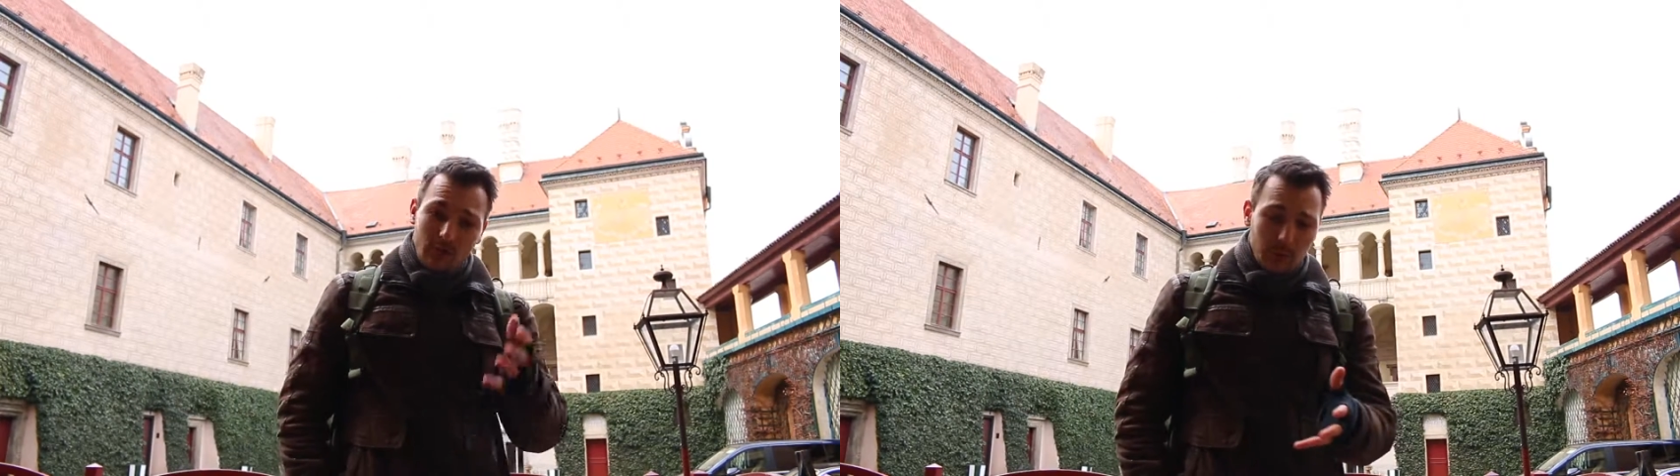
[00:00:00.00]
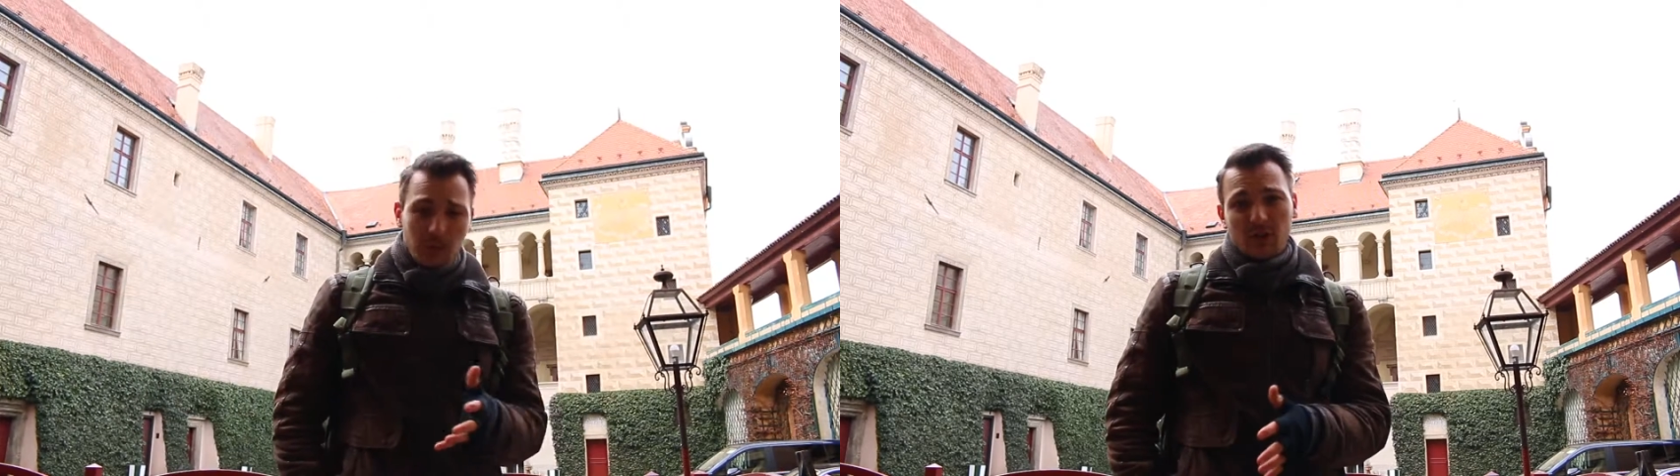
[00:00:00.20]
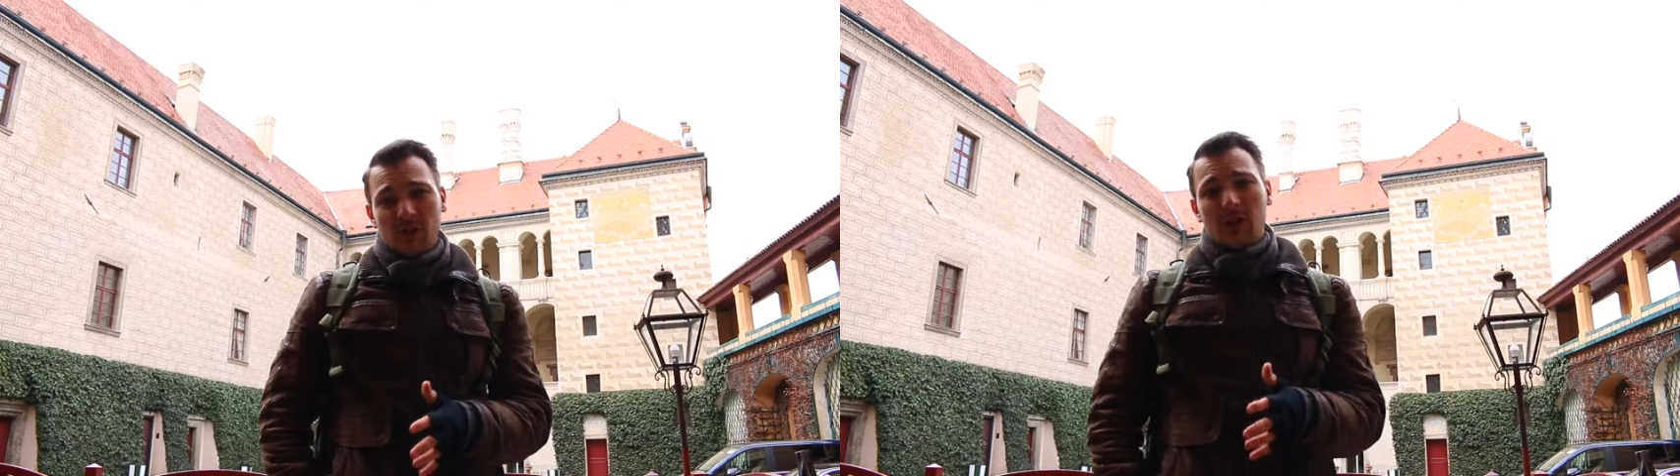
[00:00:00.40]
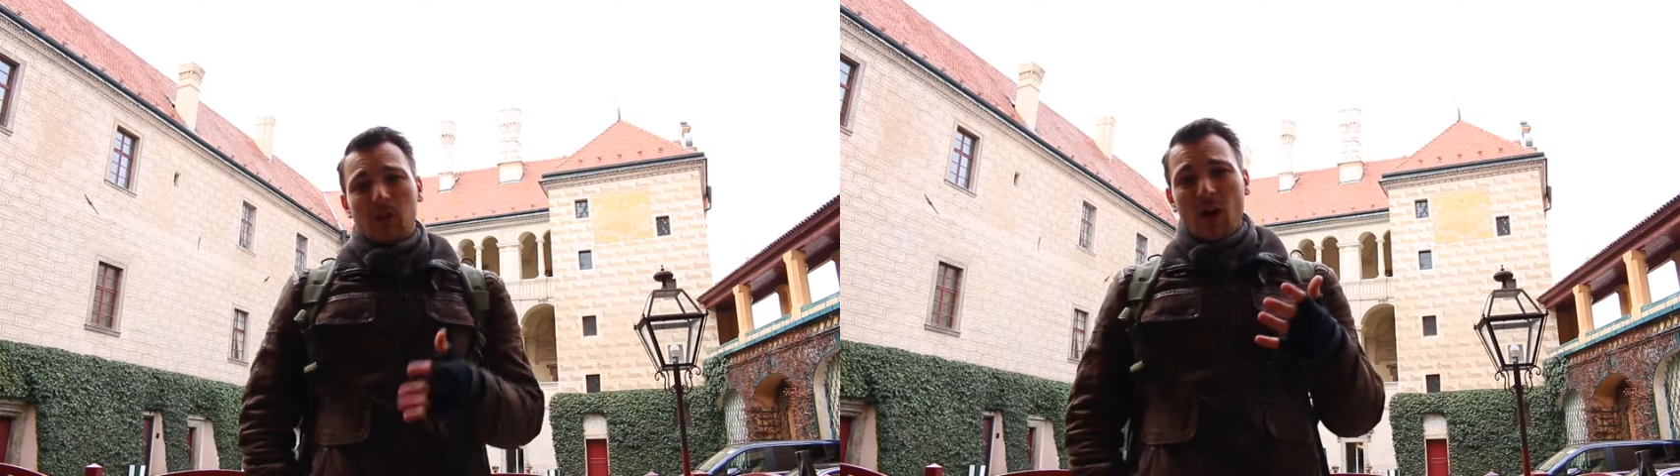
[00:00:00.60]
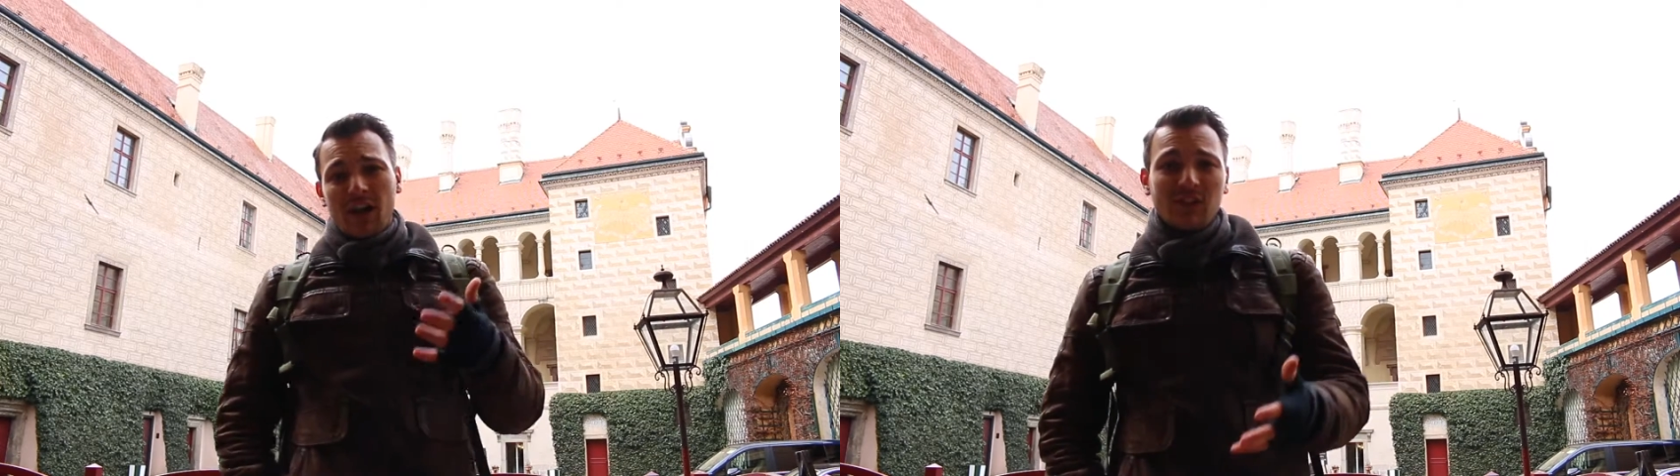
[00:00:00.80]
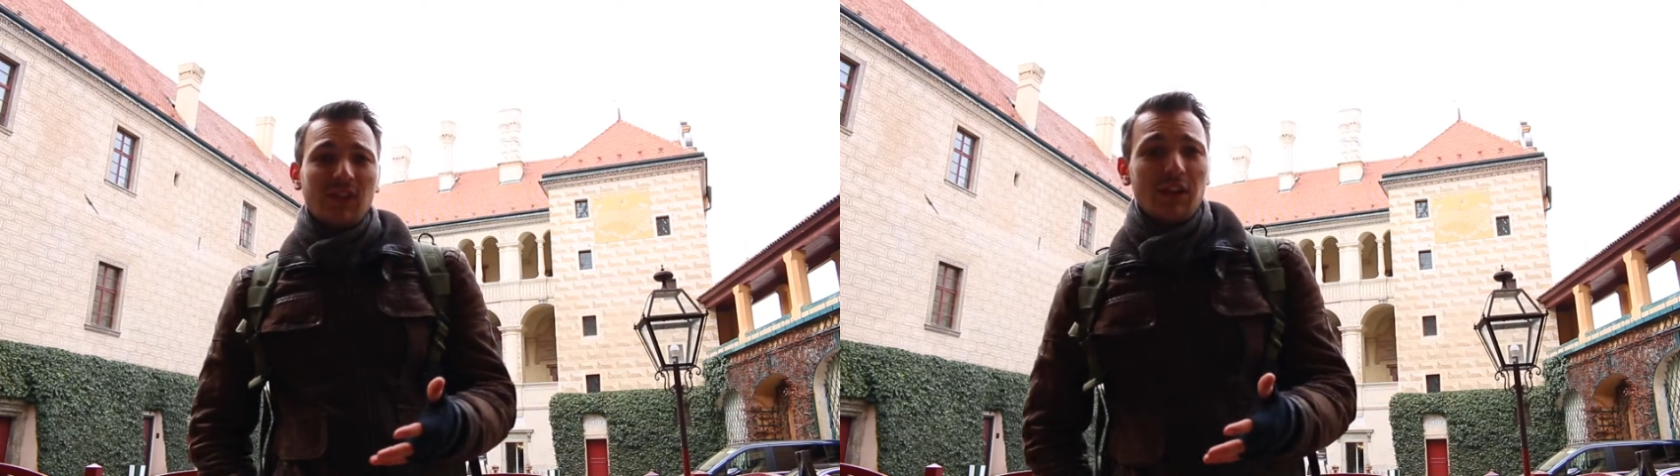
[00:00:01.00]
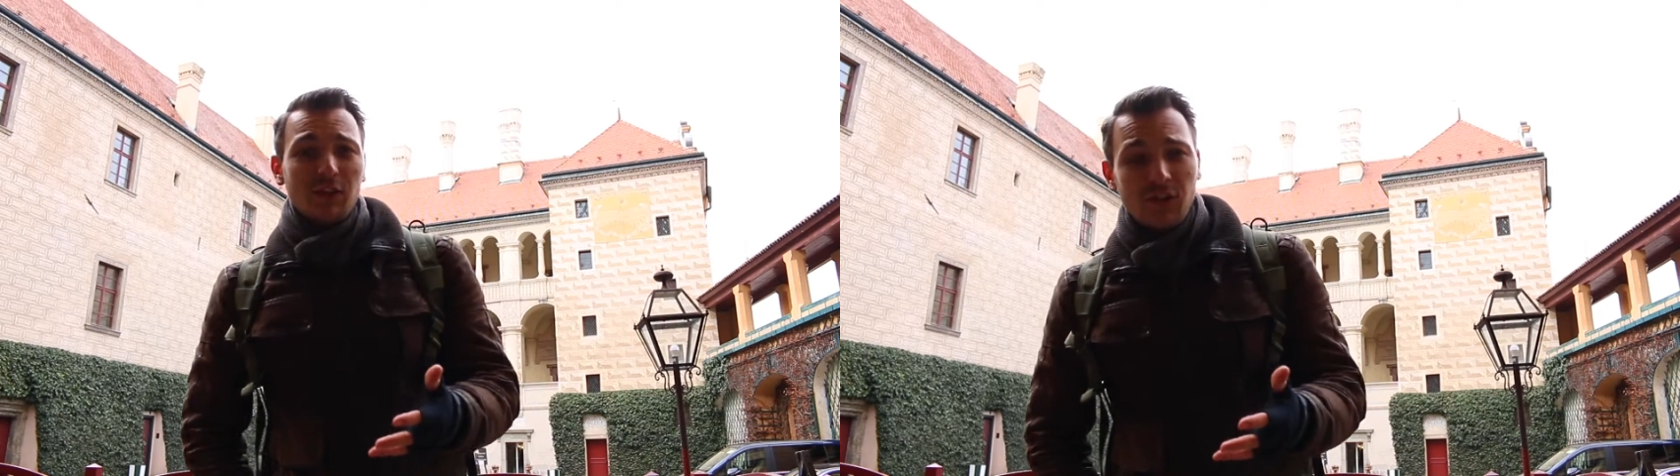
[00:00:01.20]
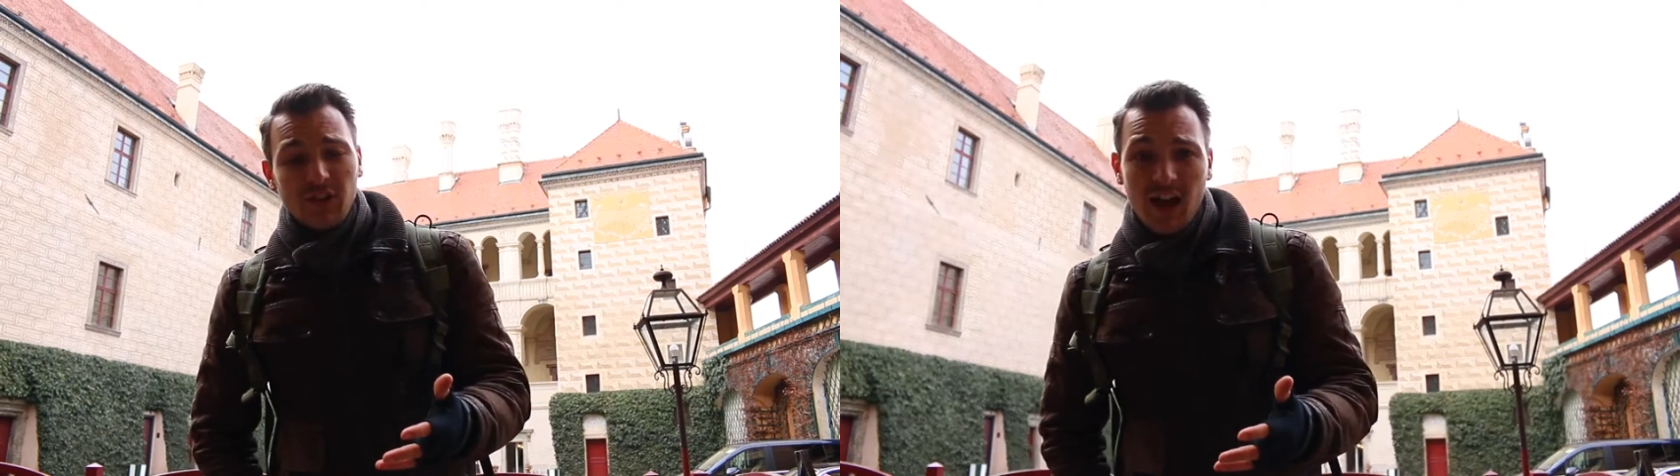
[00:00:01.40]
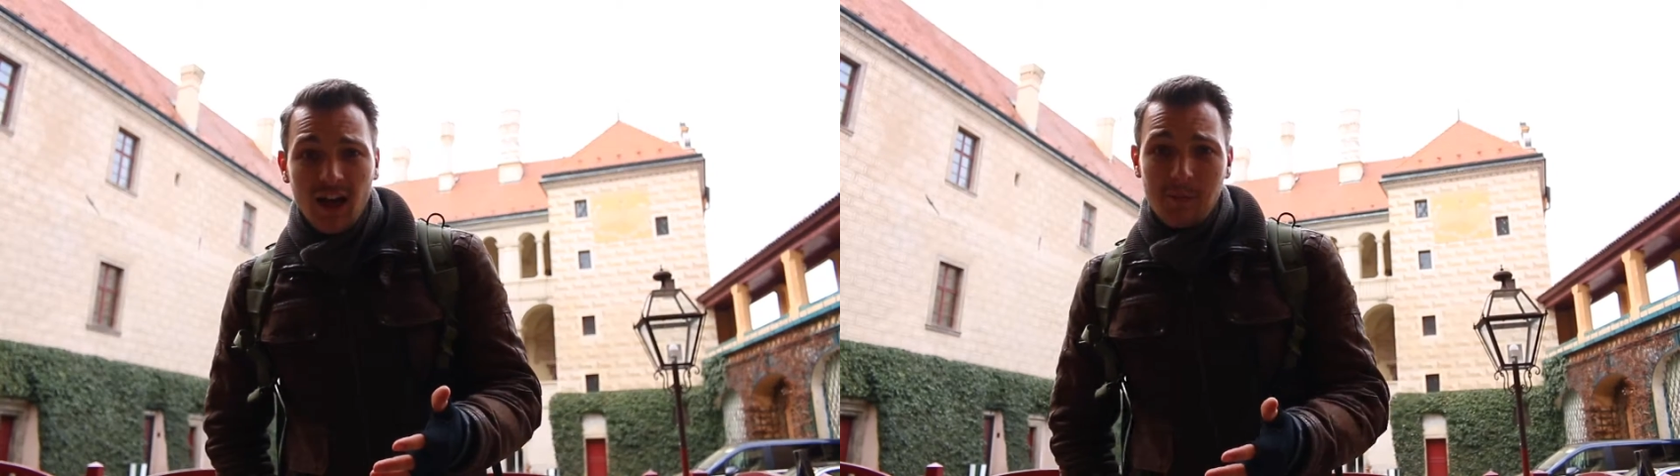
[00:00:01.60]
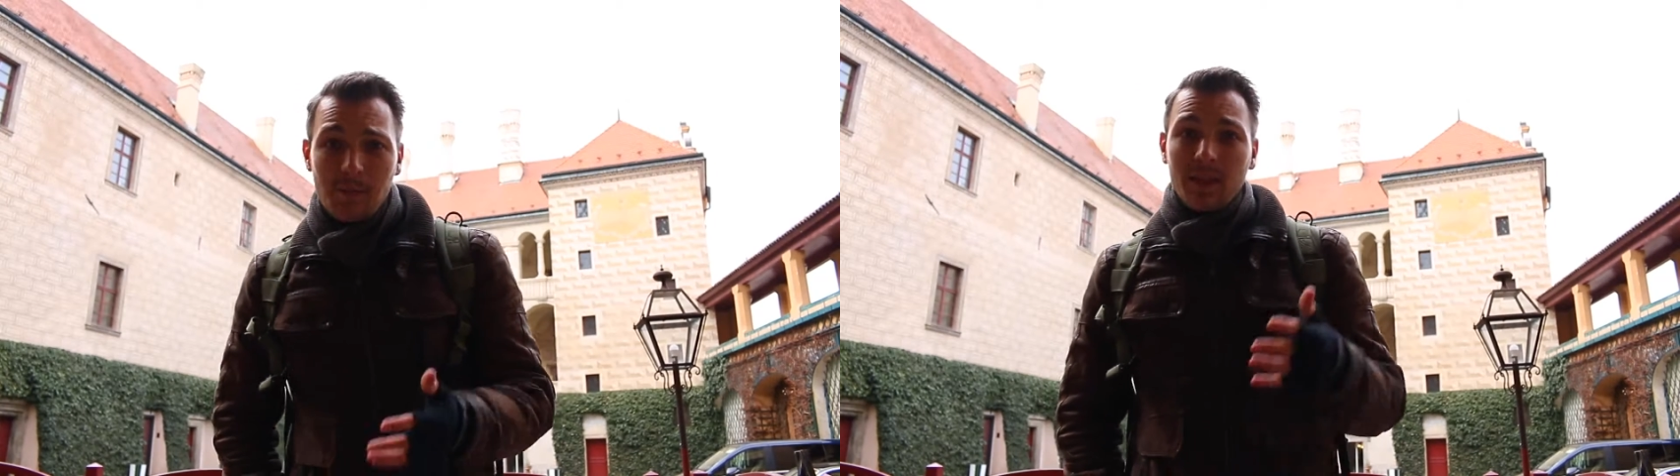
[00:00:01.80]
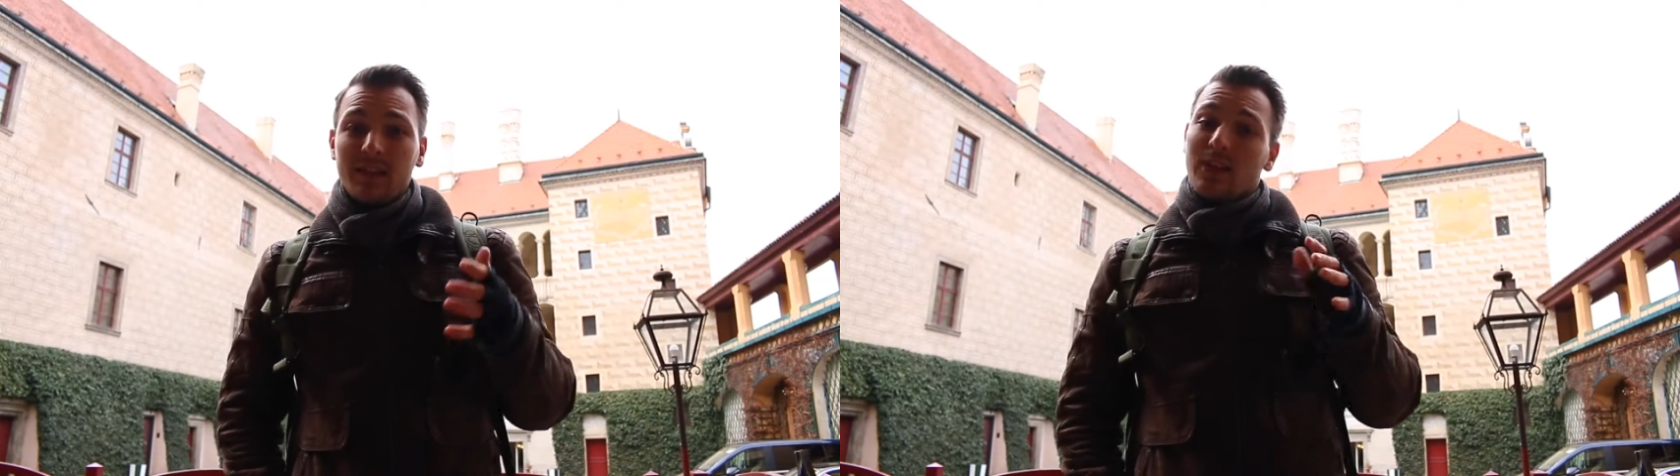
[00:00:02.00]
if we'd be talking about the wine cellars, um,